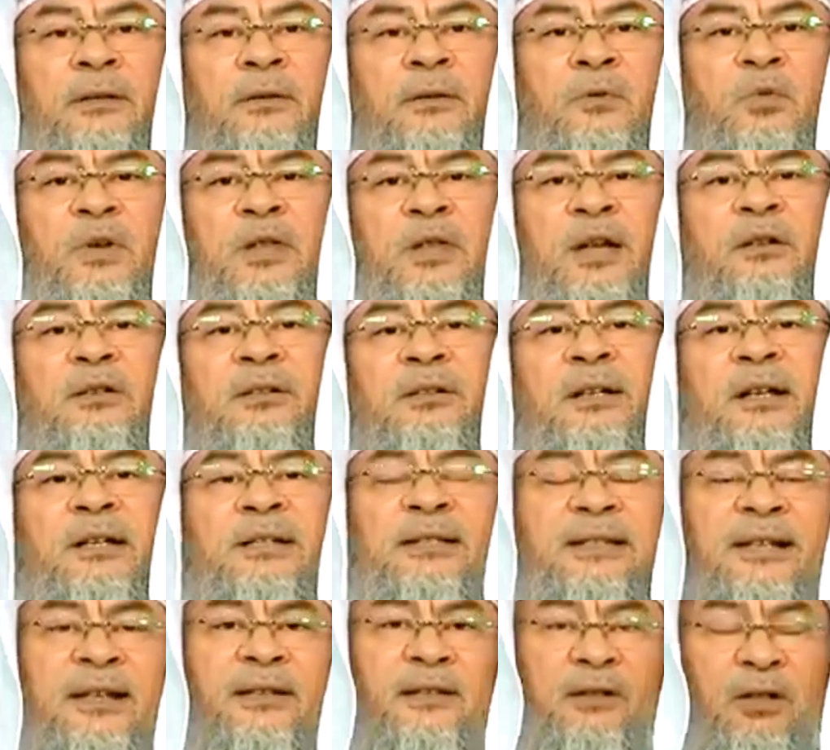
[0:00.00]
without the
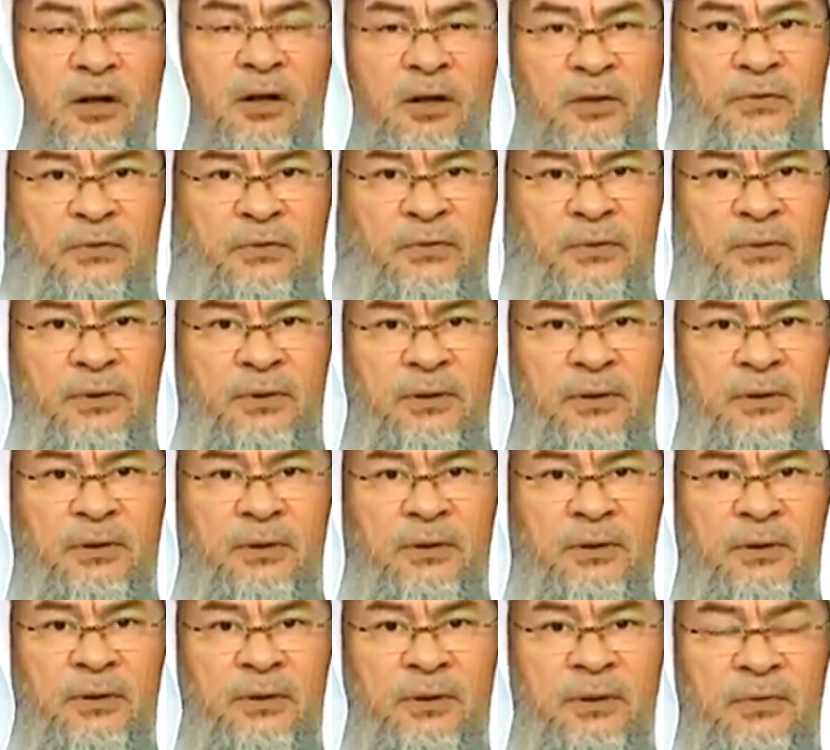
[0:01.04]
consent of
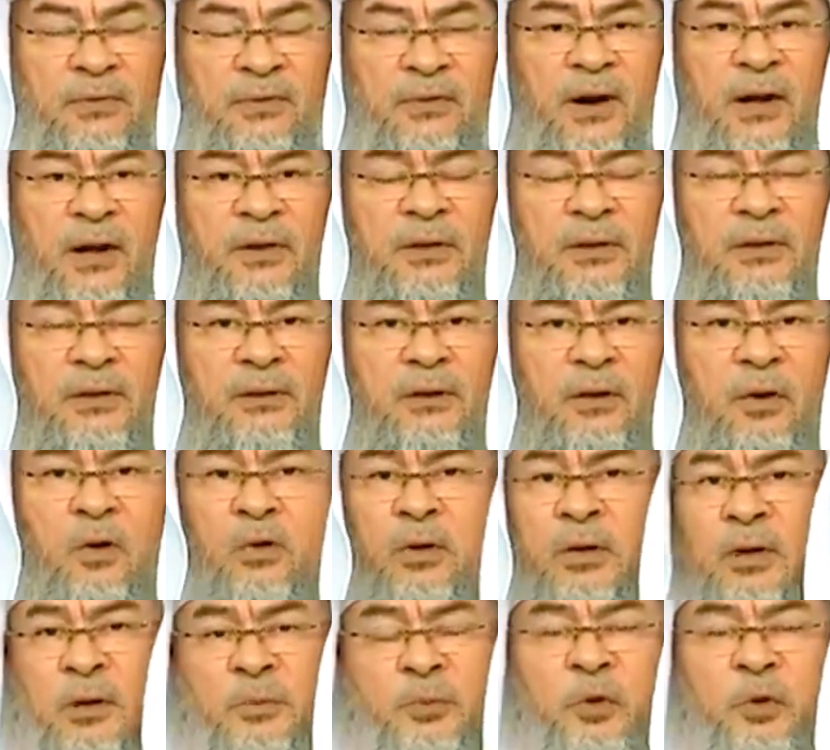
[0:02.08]
the father
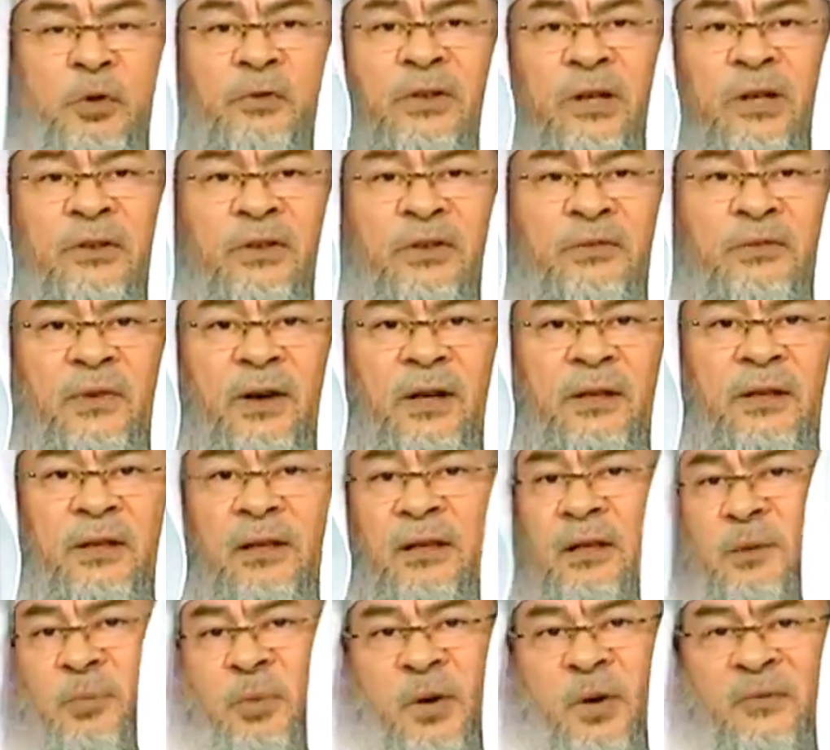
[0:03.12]
or the approval of the father.
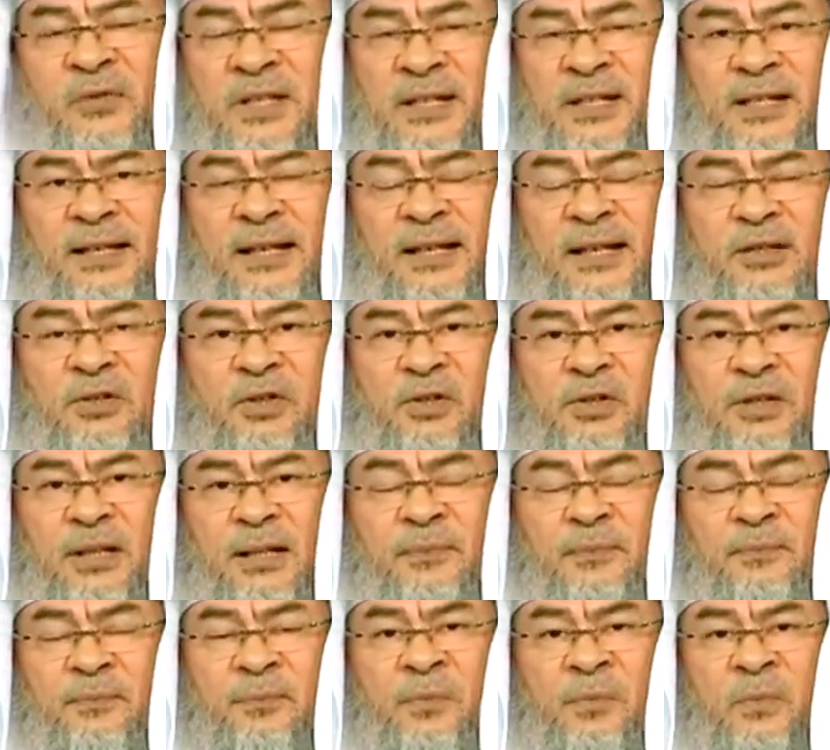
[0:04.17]
And the Prophet said,
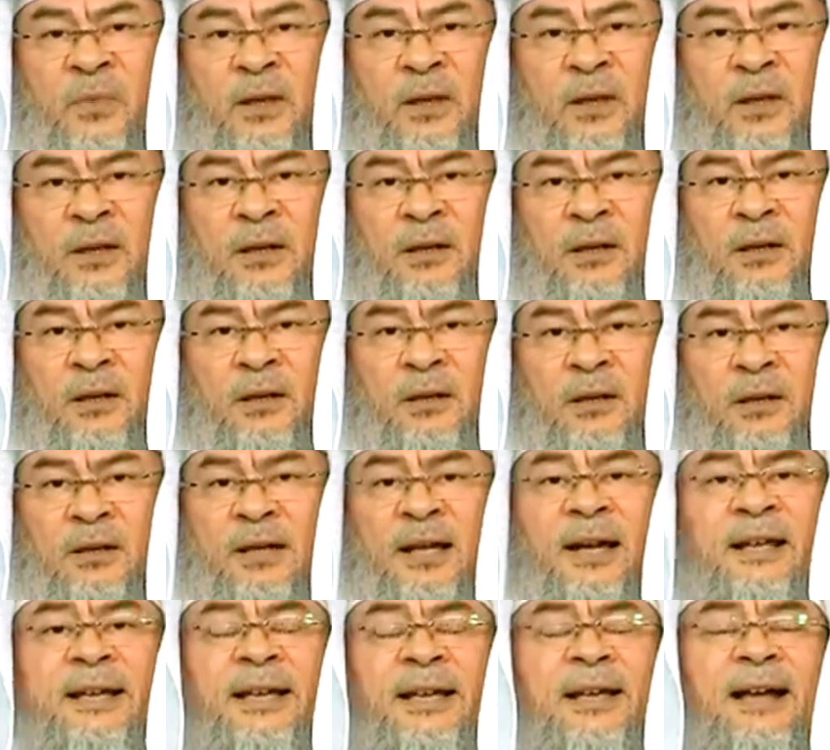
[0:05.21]

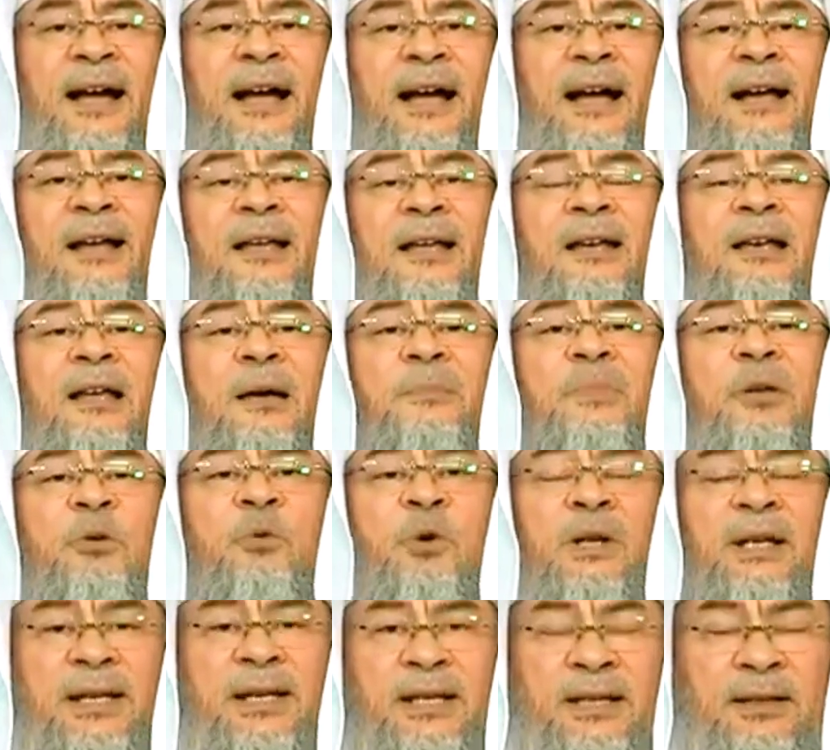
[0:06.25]
"La nikaha illa bi
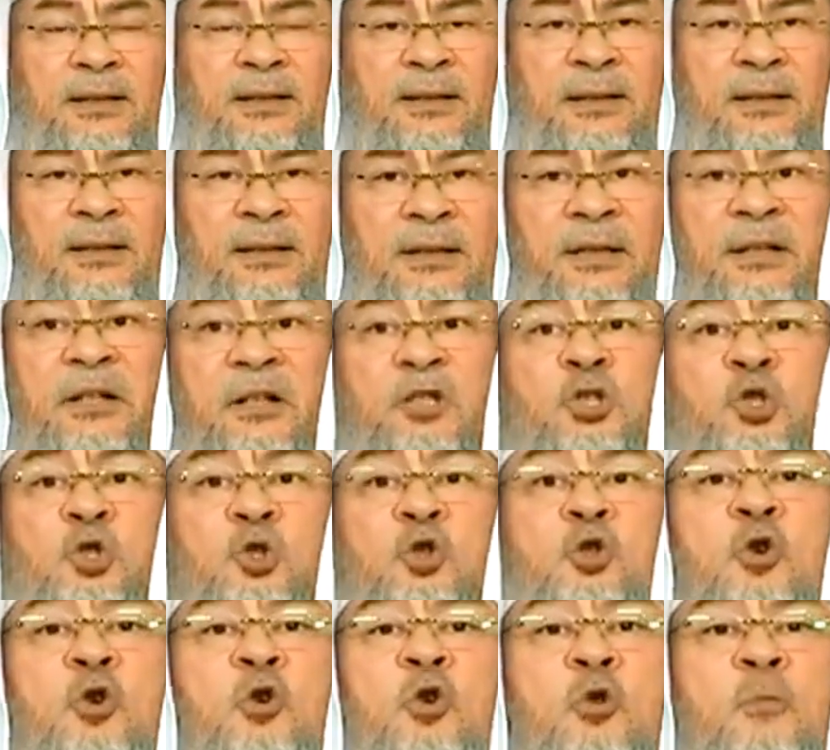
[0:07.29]
wali." There is
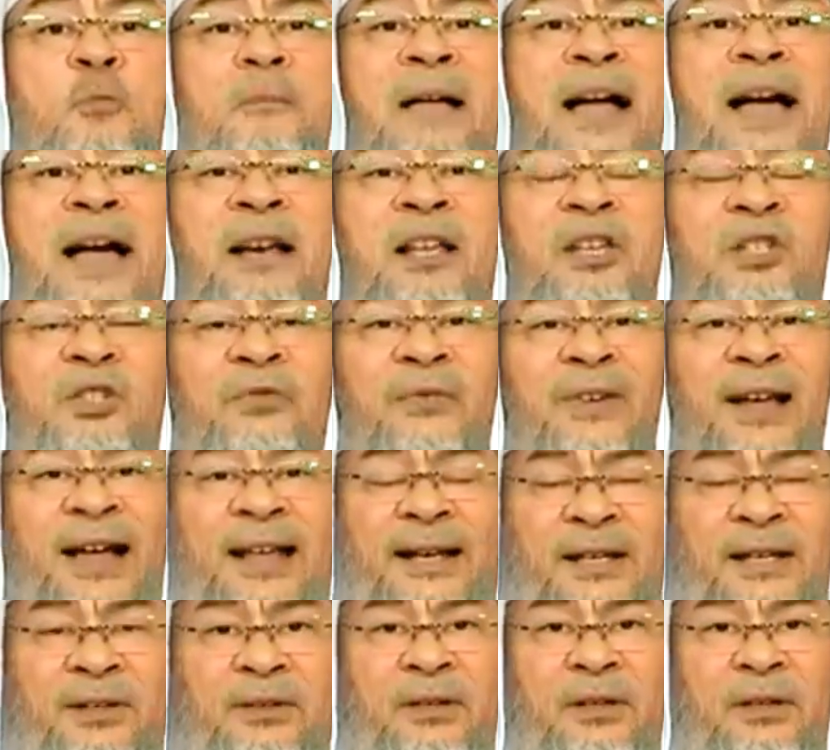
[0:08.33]
no marriage
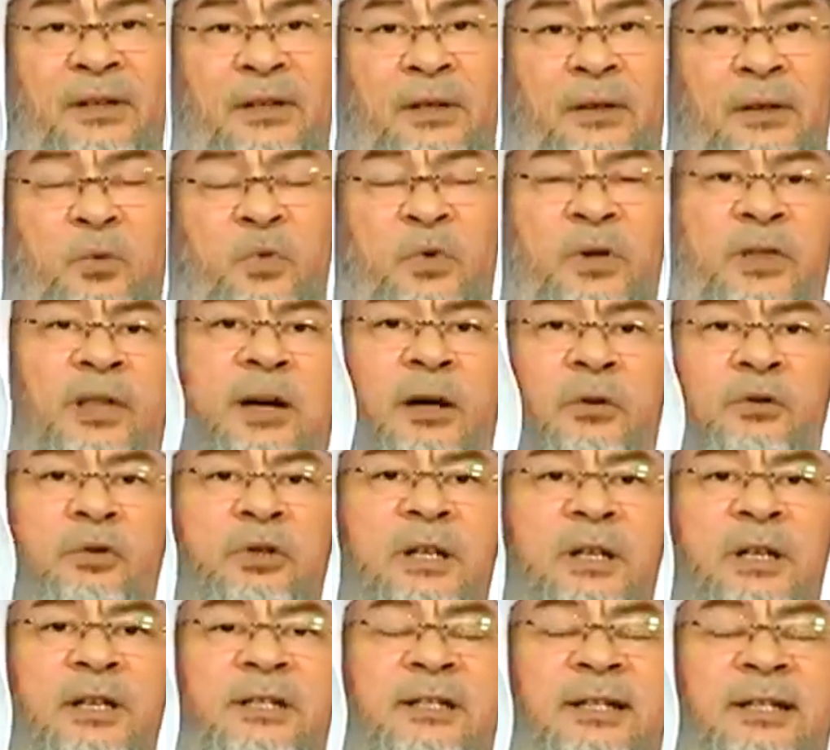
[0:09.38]
valid without
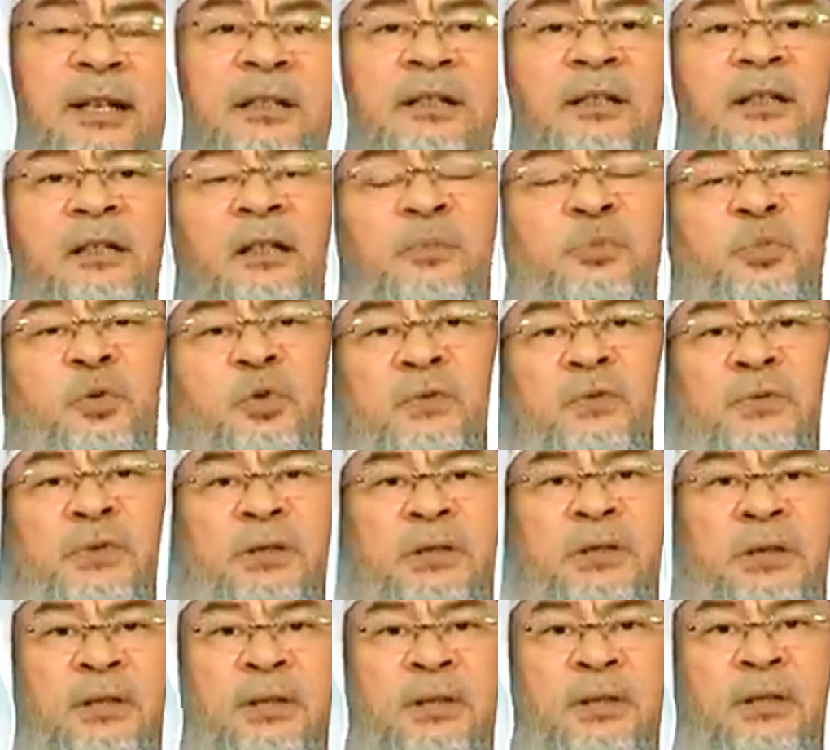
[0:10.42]
the consent and
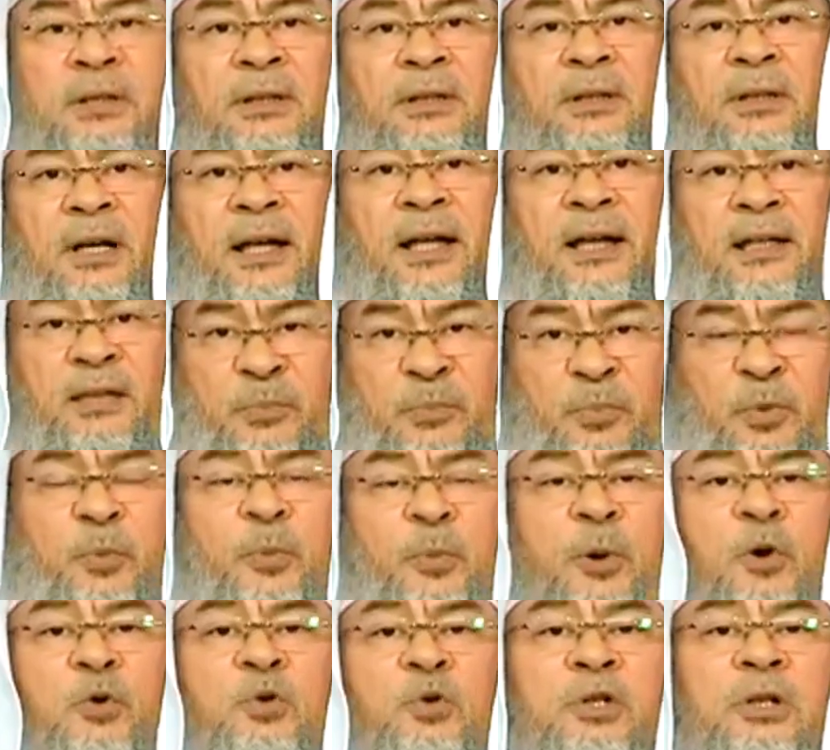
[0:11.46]
approval and the
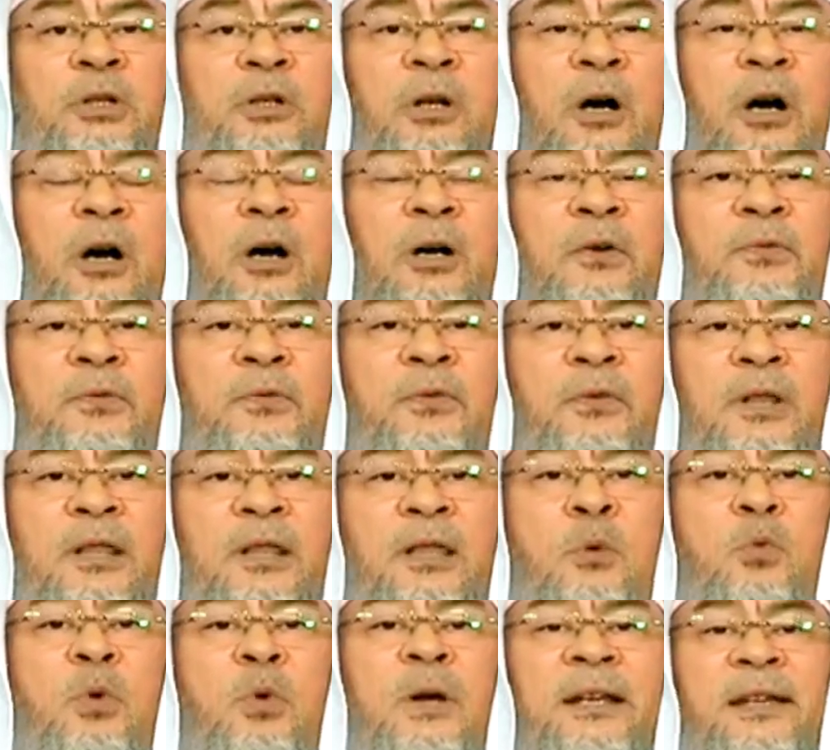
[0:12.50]
proposal of
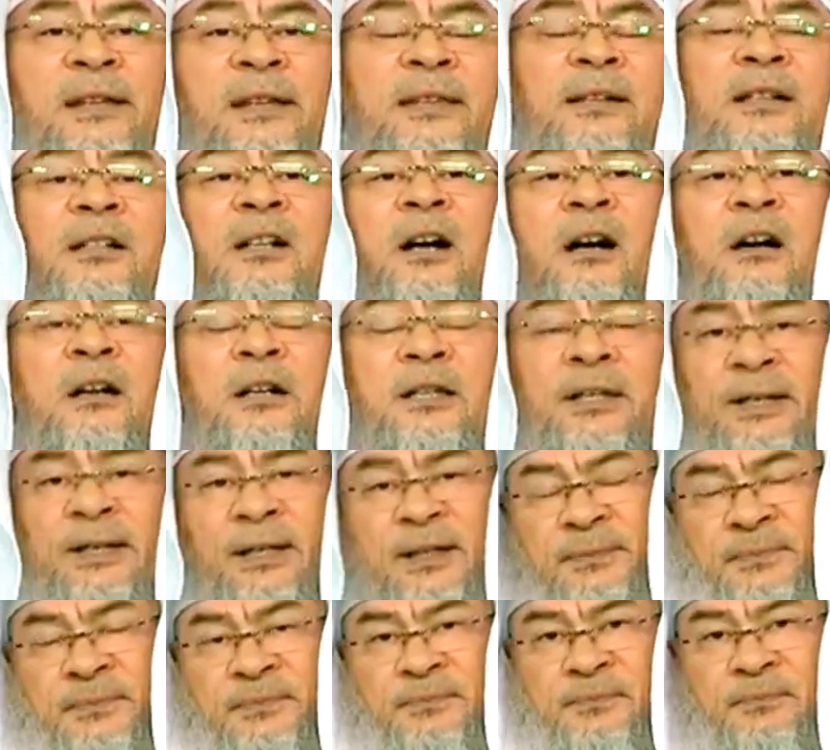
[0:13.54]
the wali, the
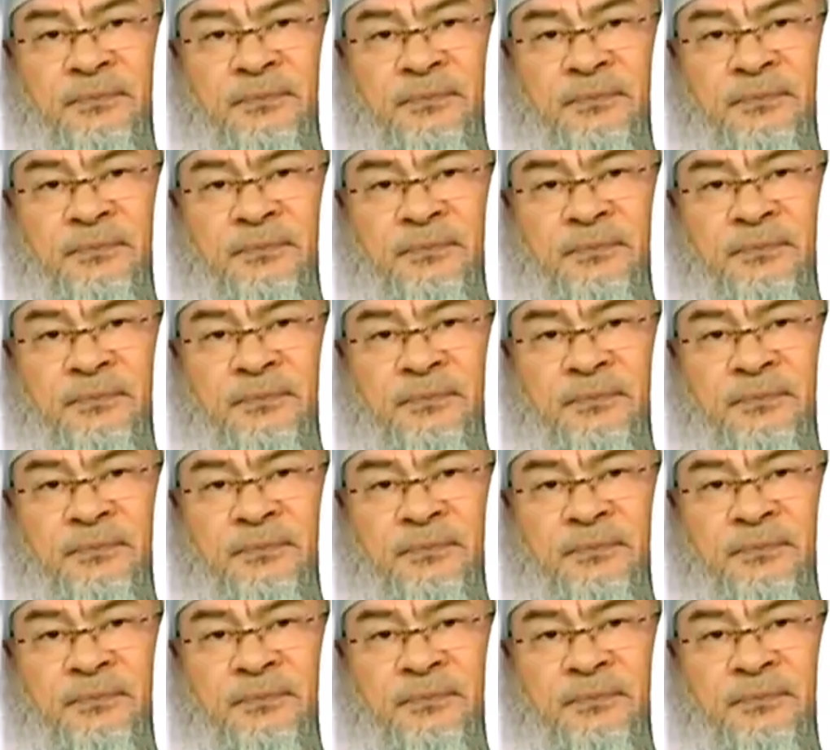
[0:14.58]
guardian.